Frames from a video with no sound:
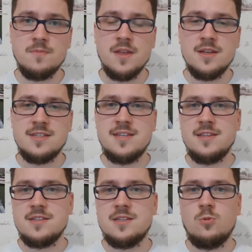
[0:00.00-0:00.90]
stated
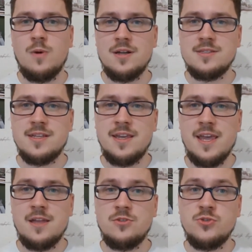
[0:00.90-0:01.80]
that once
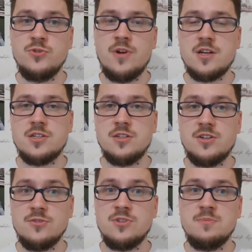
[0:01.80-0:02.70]
again 2 Russian
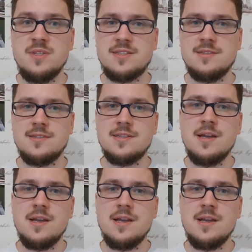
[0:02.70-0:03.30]
cruise missiles